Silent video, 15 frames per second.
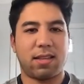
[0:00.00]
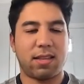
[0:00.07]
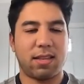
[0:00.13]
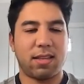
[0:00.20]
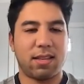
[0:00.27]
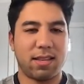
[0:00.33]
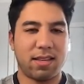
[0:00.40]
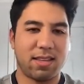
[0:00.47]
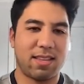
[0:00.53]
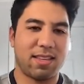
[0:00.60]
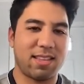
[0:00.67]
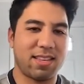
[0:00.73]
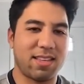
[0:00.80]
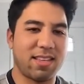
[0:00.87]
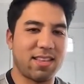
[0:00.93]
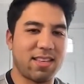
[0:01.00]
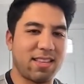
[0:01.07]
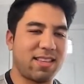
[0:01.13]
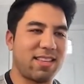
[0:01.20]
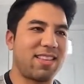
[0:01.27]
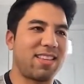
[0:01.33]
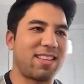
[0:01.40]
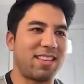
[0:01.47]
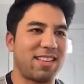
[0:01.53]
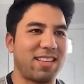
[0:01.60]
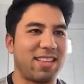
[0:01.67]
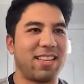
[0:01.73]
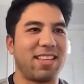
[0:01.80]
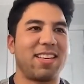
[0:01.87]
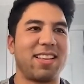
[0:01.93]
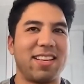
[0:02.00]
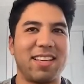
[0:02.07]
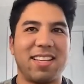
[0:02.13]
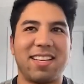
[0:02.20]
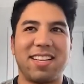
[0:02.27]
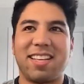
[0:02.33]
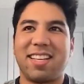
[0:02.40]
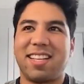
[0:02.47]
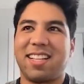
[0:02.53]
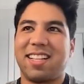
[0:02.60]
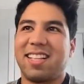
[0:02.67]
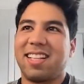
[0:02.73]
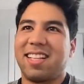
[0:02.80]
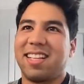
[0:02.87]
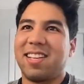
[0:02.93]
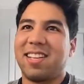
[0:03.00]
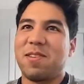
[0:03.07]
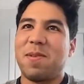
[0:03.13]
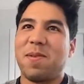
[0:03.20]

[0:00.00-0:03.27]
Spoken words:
The person shown says nothing.